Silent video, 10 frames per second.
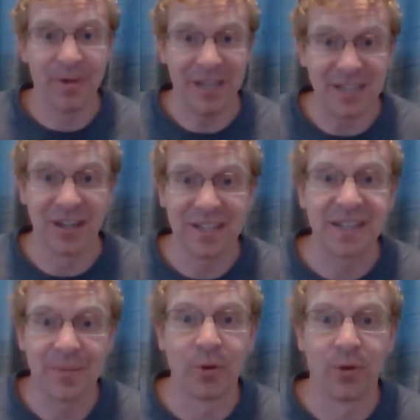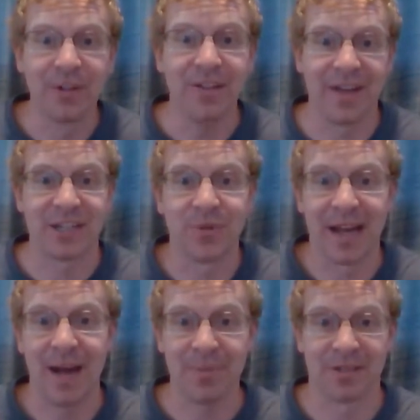everybody does get pulled in.
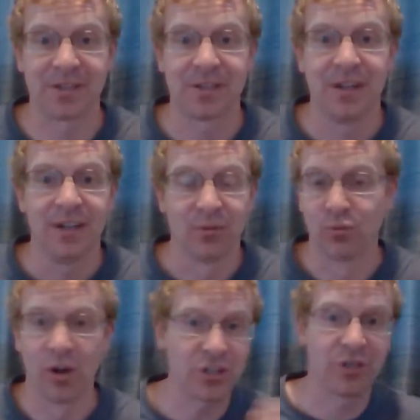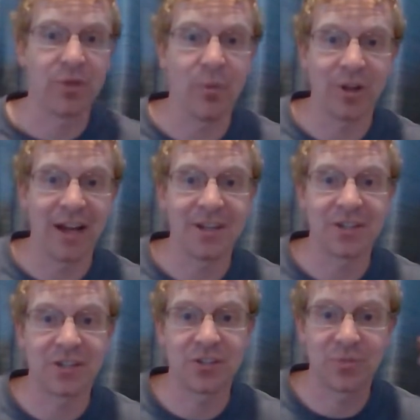That's what happens. Russia
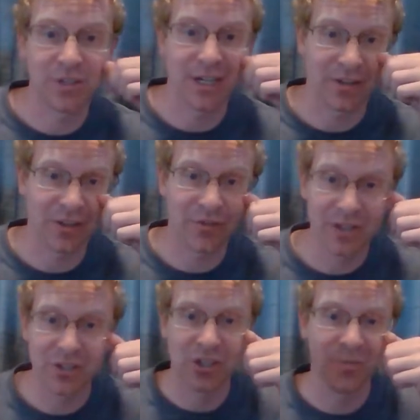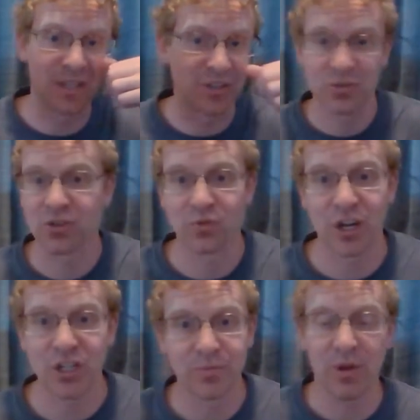mobilizes to protect their friend Serbia. As
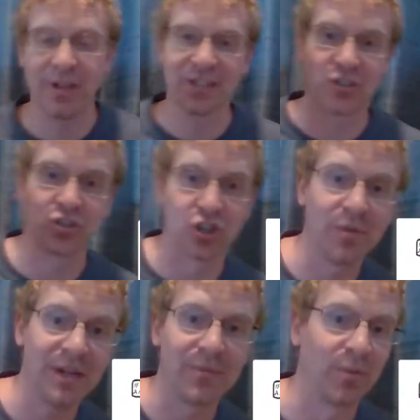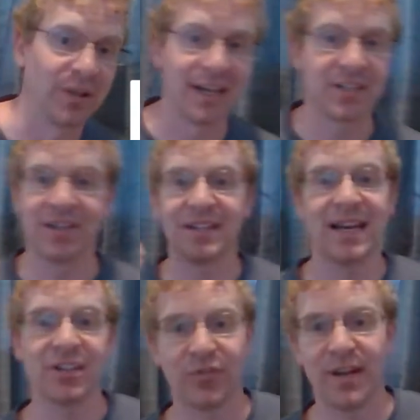soon as Russia mobilizes, Germany
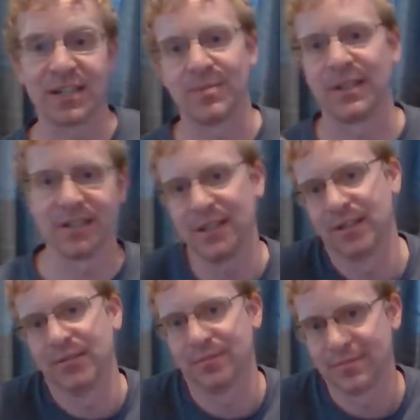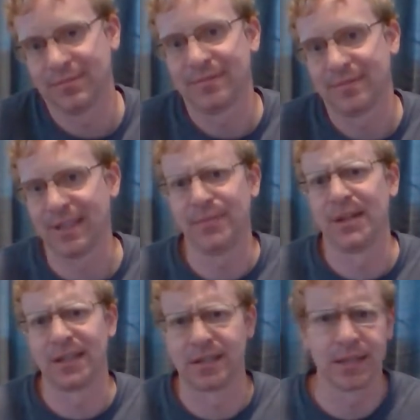mobilizes and attacks France because,
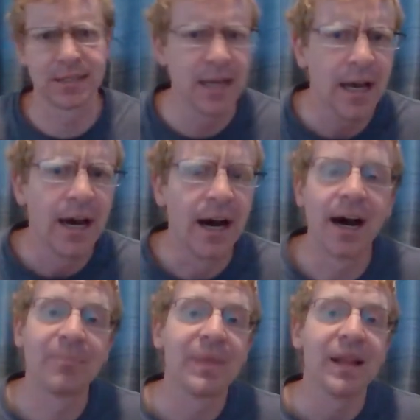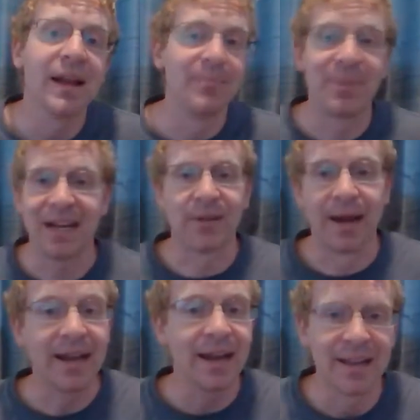that makes sense.
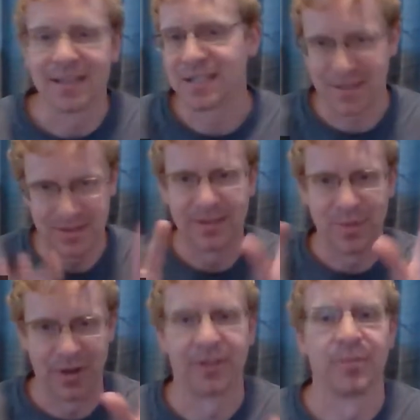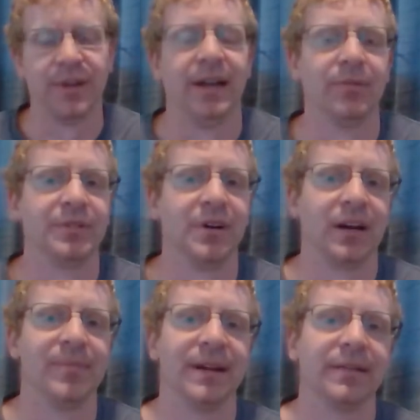But anyway, it's part of their plan,
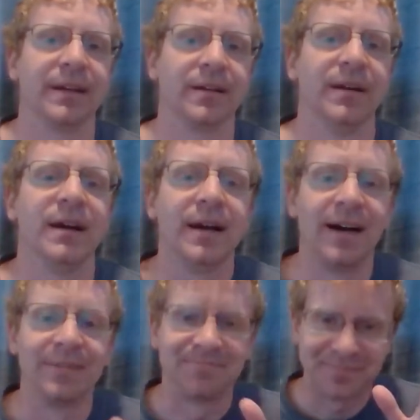and we'll talk about it later.